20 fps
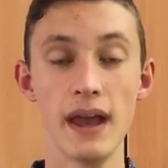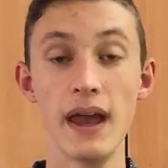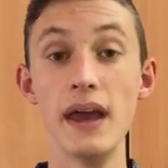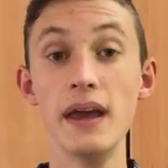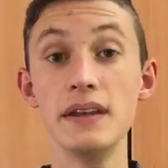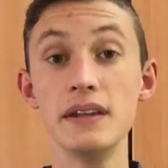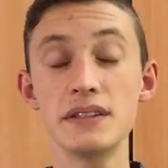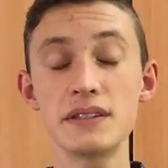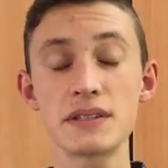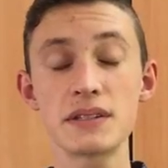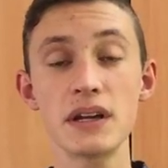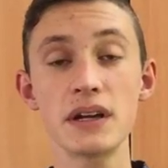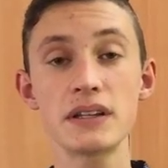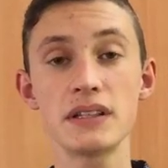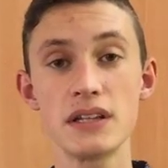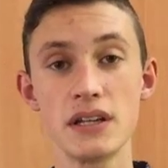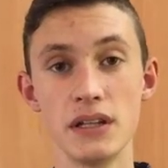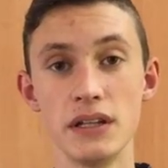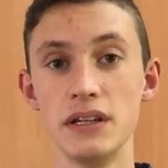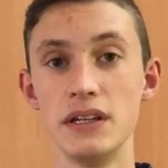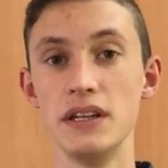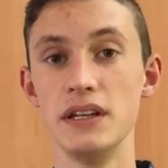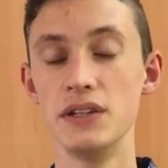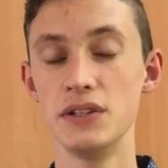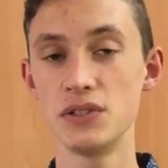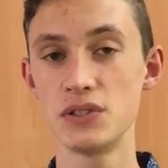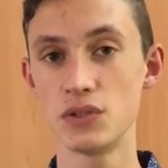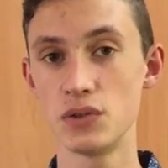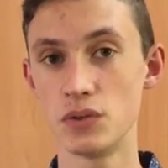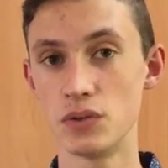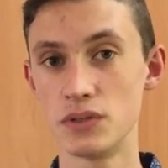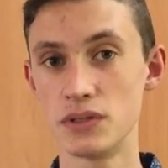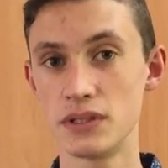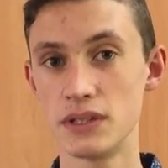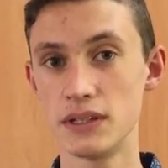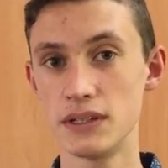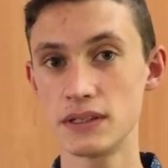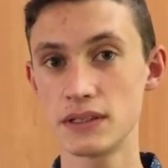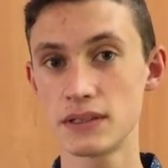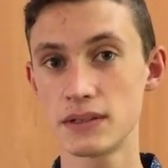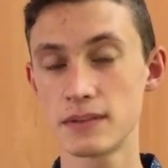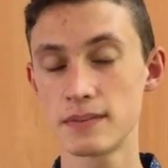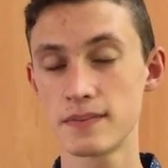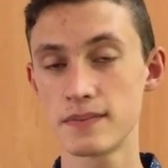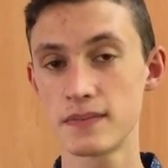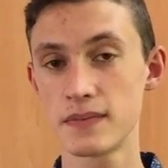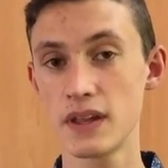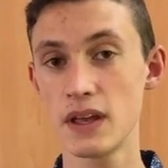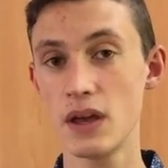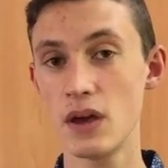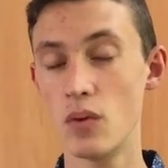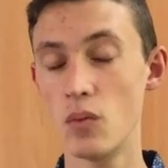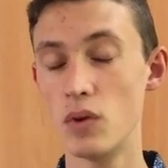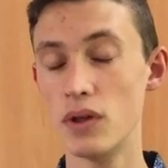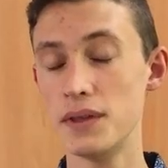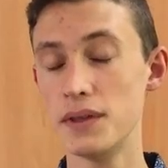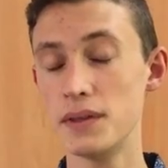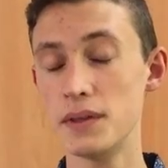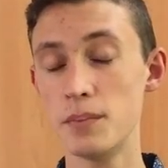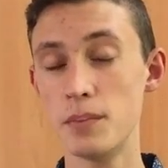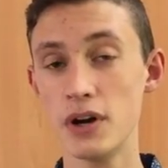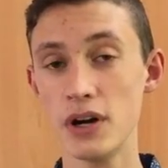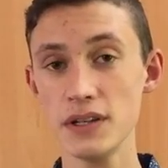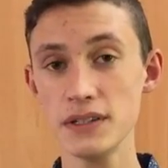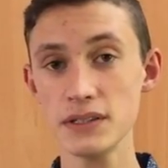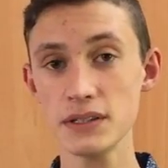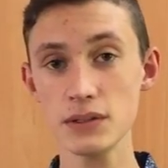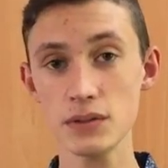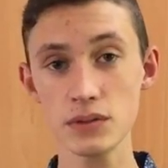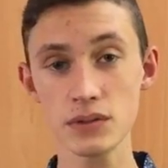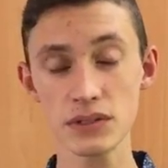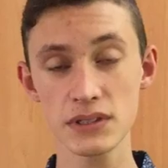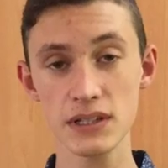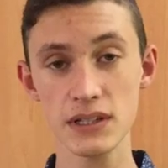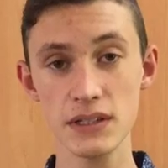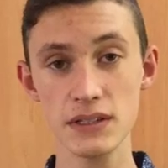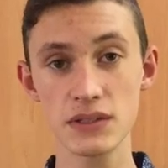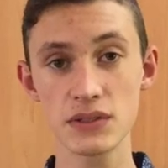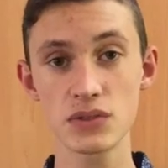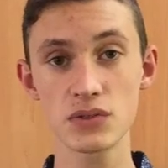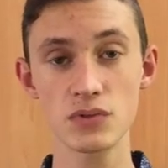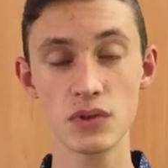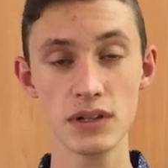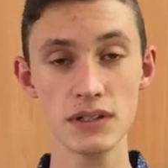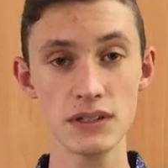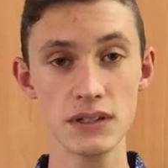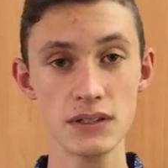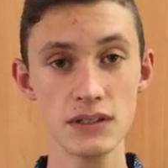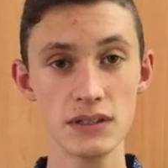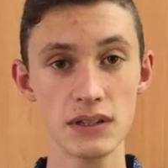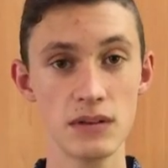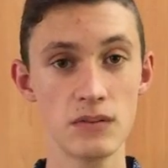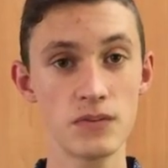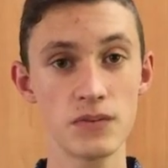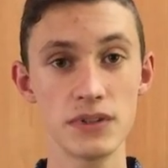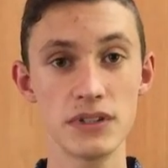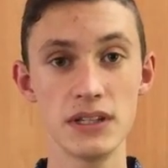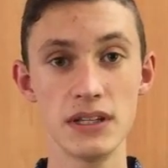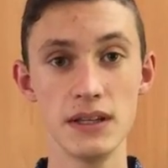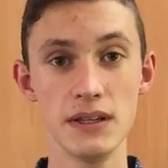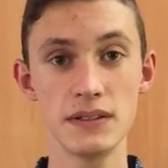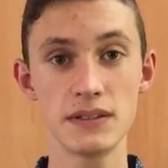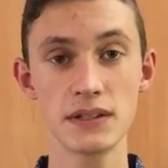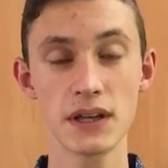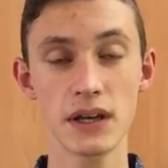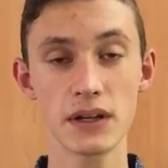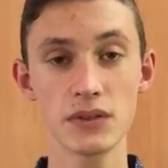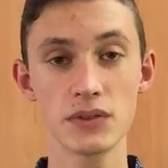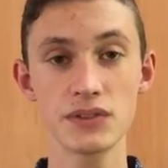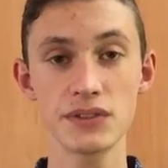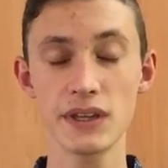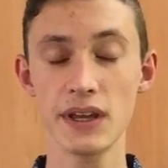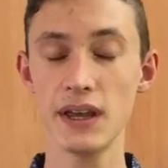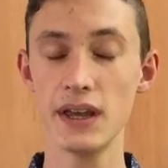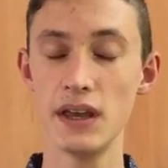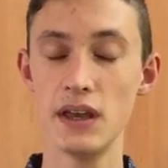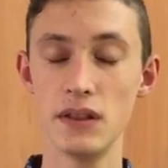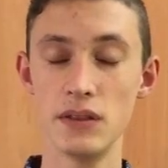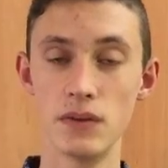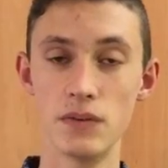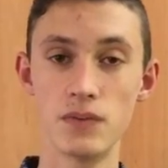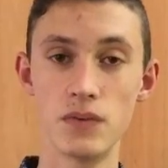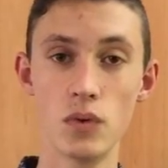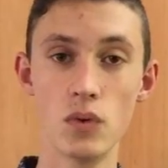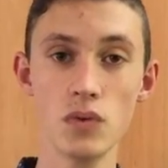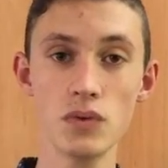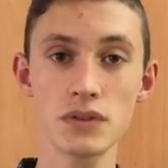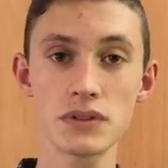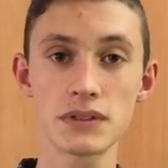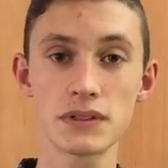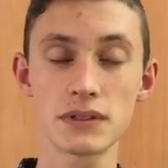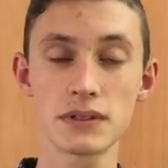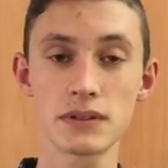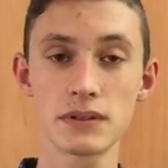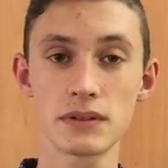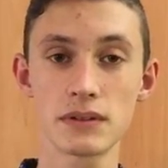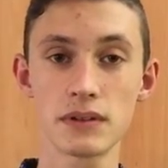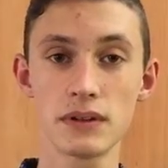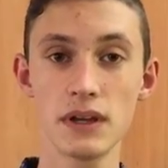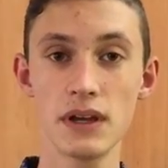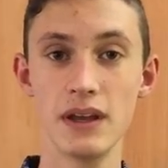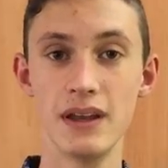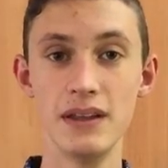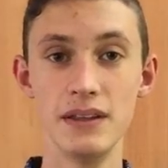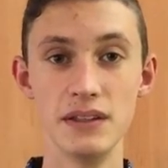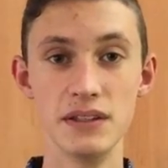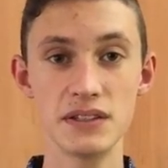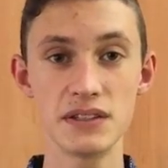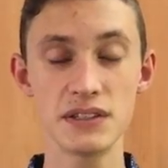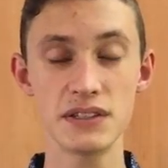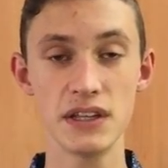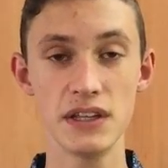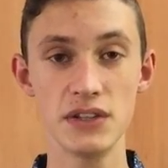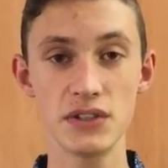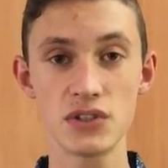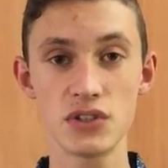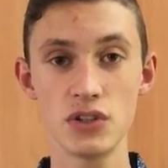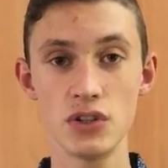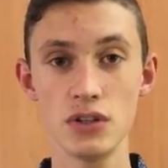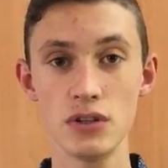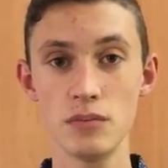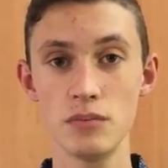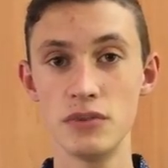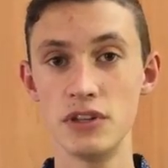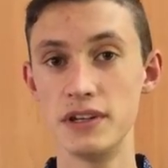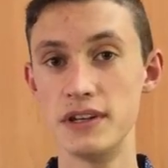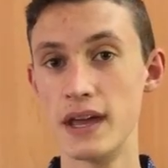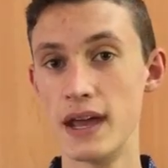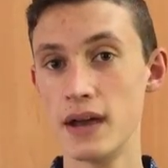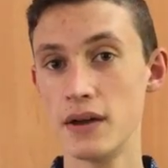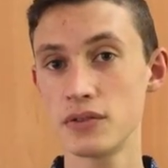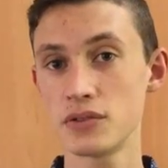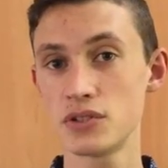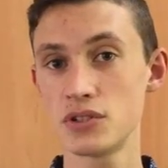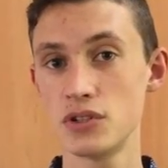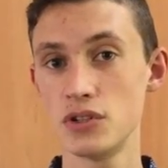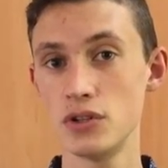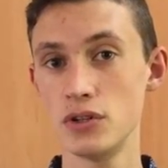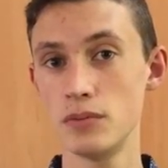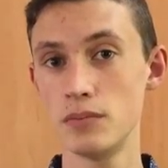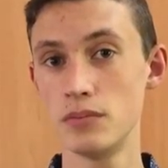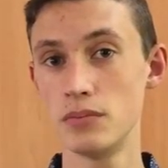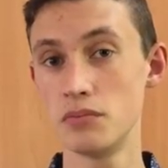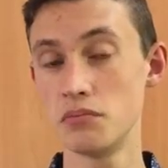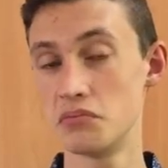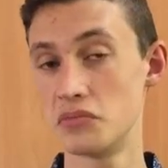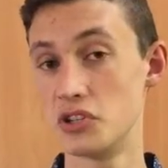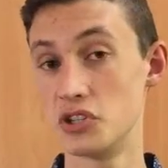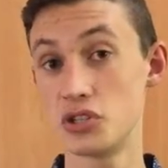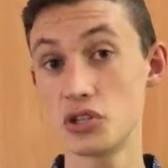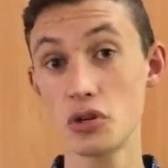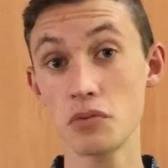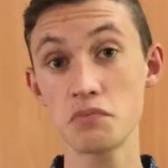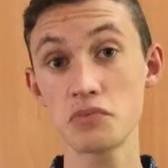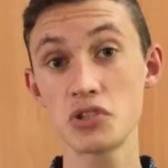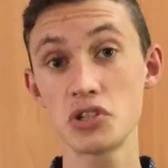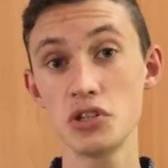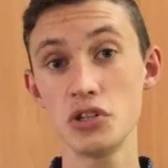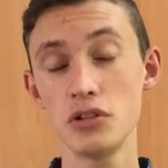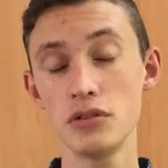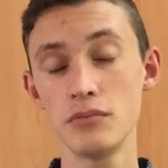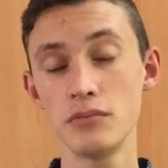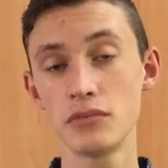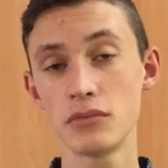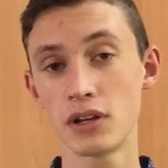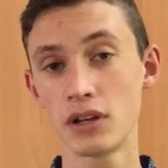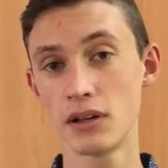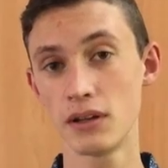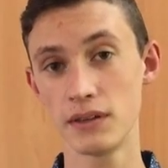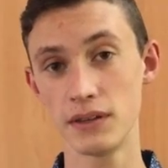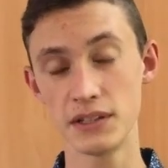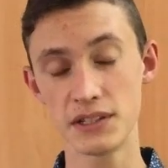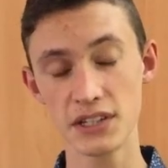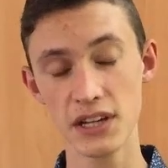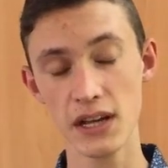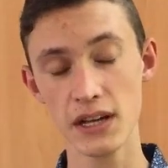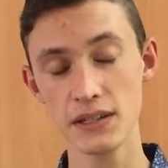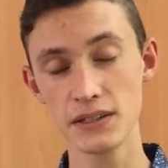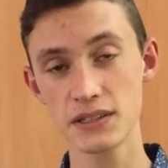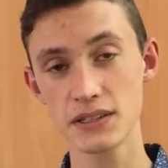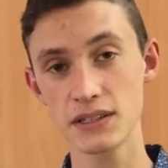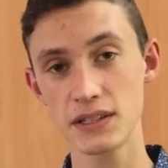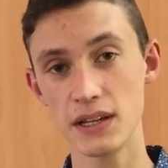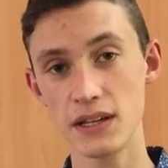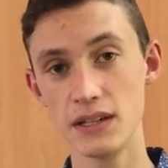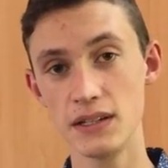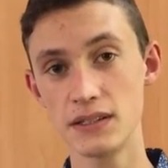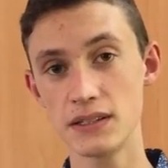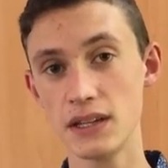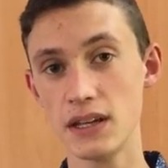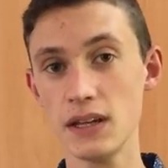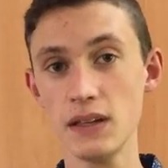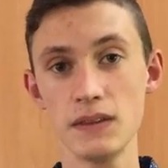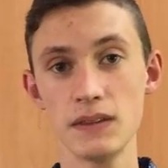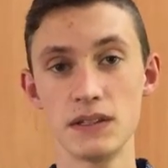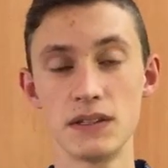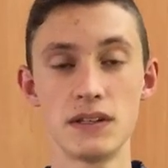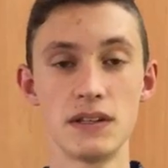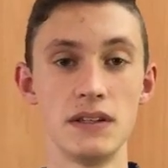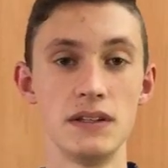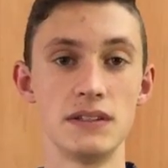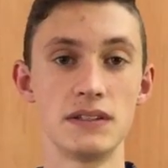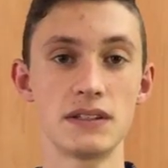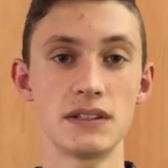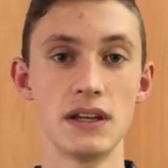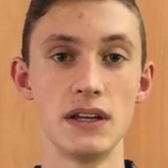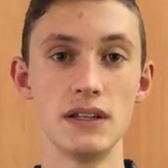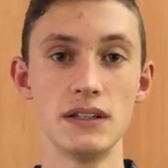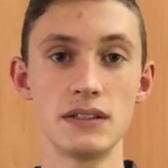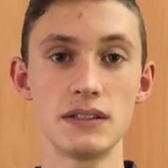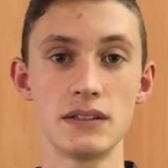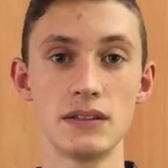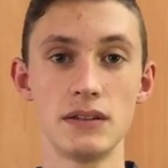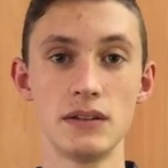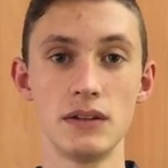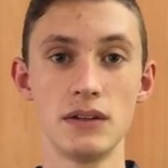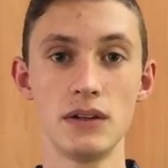and its ductility ensures this. Whether the bicycle sees stresses and fatigue cycles in the forks, in the seat tube, the down tube, the top tube, the chain stays and the seat stays,